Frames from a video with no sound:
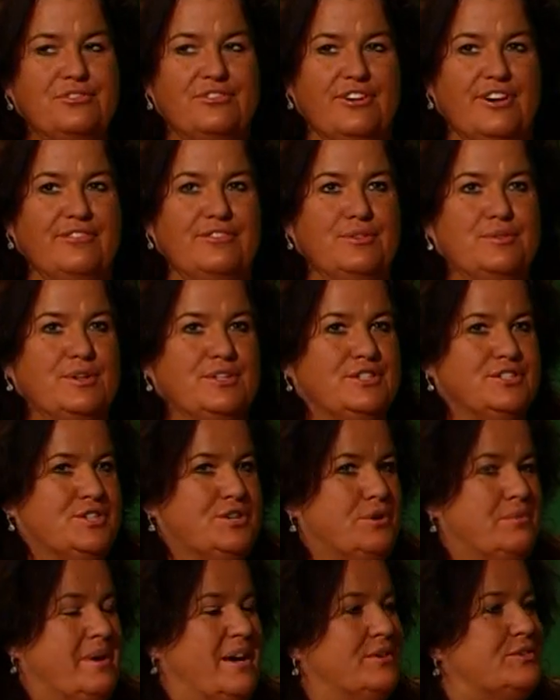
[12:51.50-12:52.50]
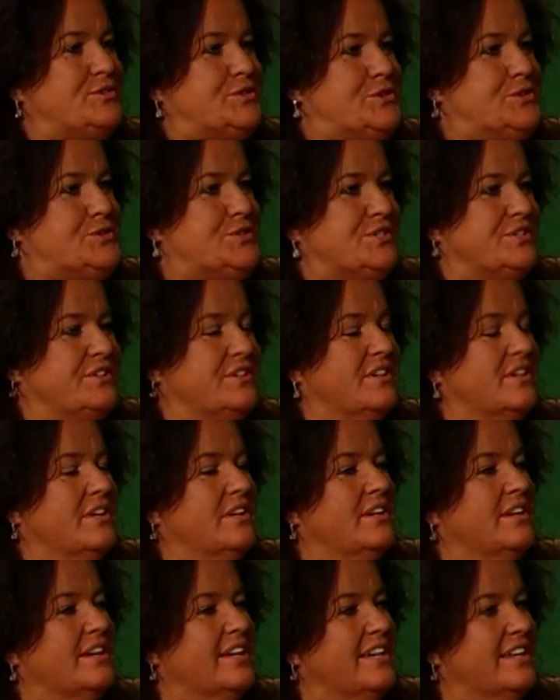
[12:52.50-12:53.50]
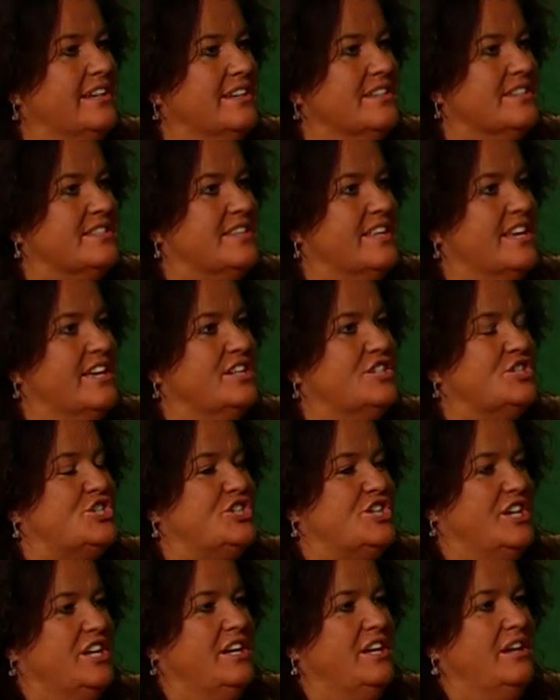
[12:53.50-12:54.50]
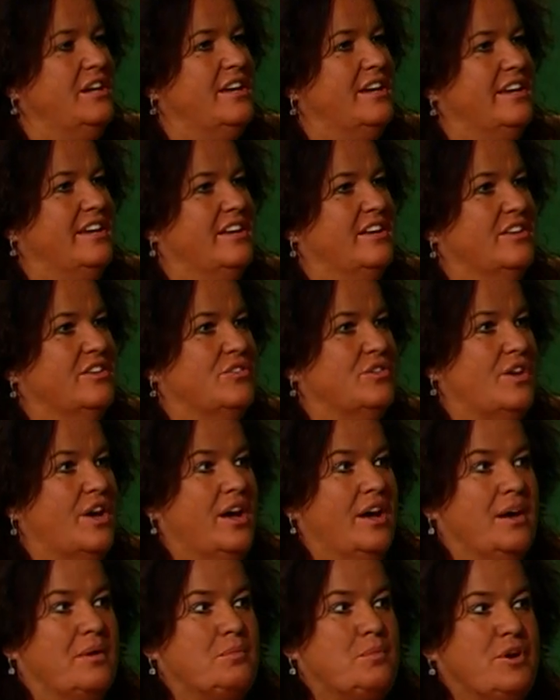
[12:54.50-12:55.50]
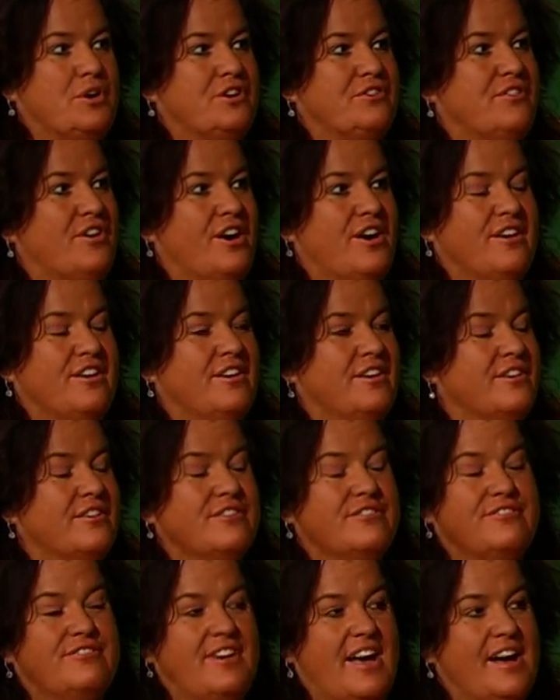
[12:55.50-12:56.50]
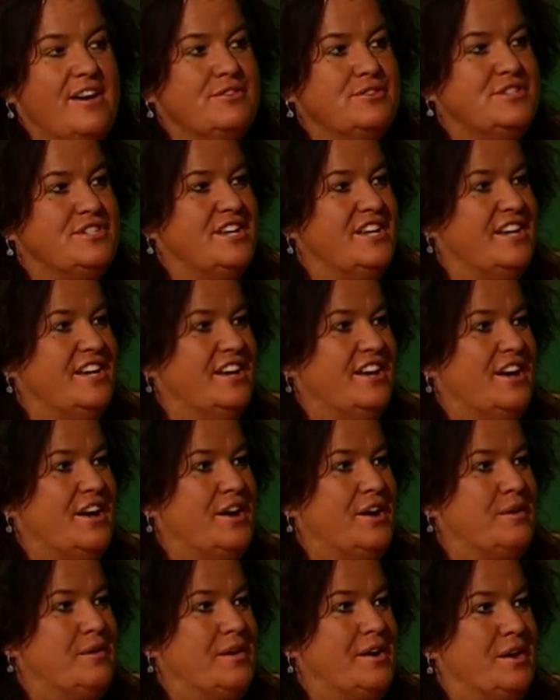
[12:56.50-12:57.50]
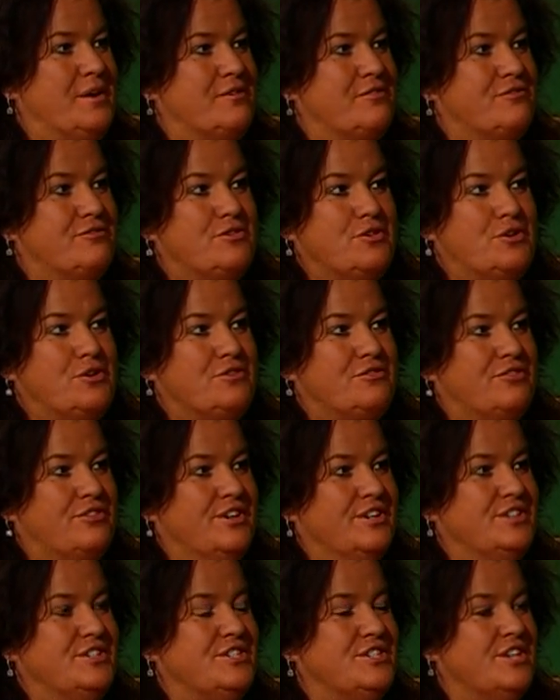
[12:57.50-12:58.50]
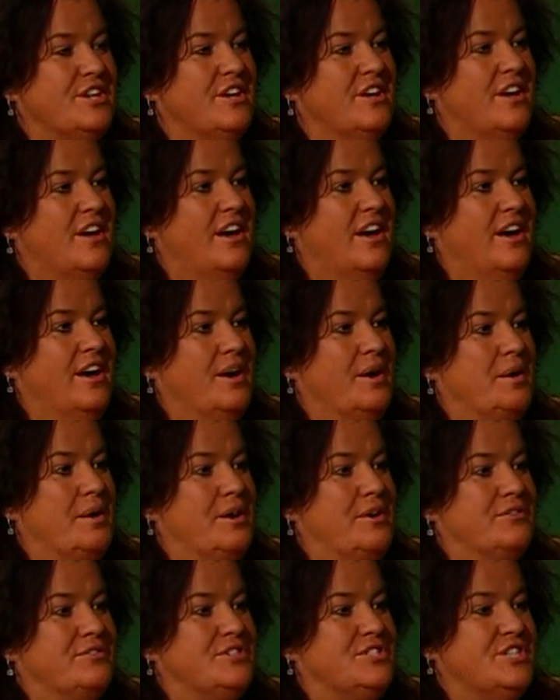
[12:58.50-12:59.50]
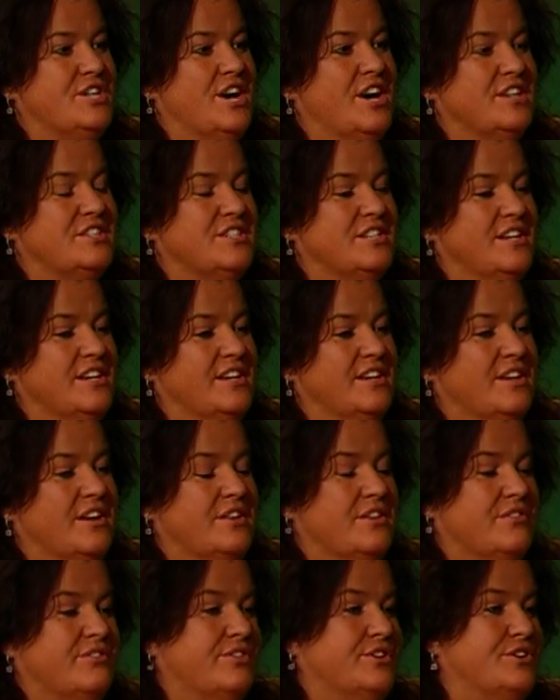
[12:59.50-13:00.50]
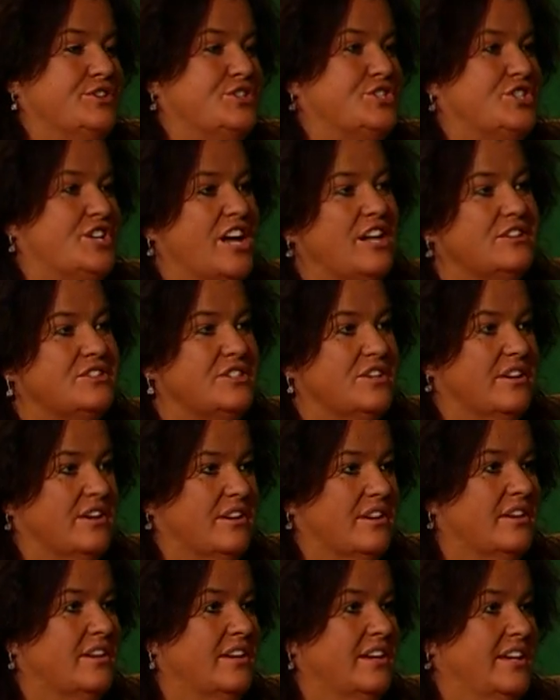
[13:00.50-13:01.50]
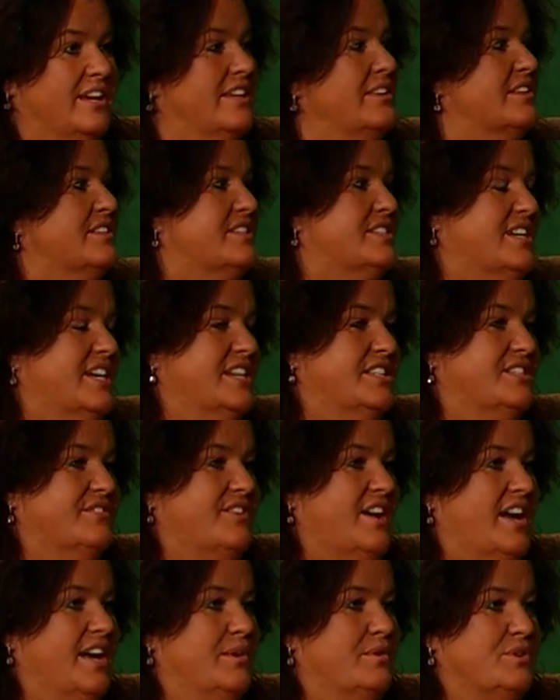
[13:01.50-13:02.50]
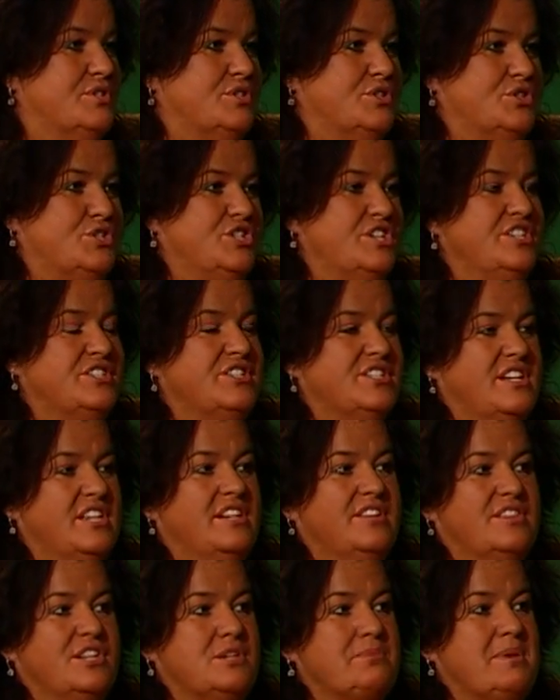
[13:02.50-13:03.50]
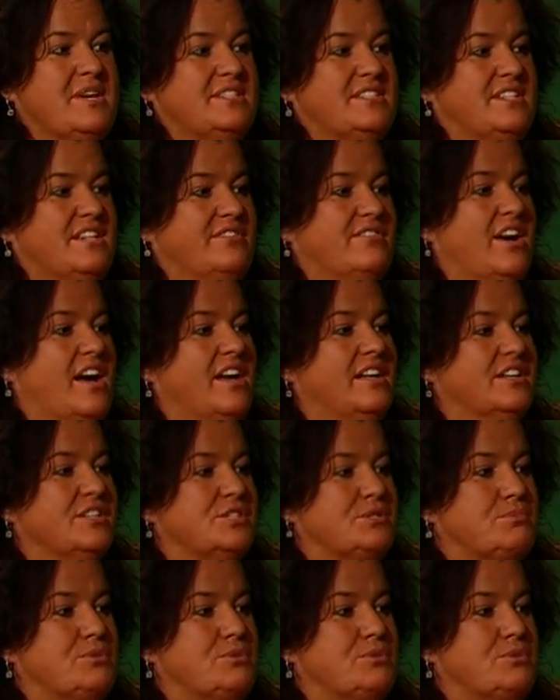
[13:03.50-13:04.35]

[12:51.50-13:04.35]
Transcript: for everyone to know about Susan is that she is one of our founding forefront of starting the first shelter in the state of Iowa. So she's seen in the domestic violence